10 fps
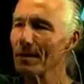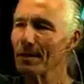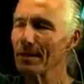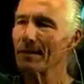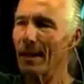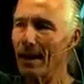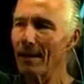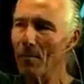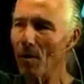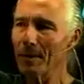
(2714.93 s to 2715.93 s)
is at any
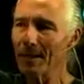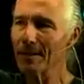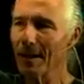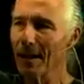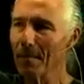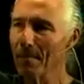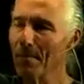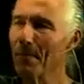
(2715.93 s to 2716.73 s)
moment in time,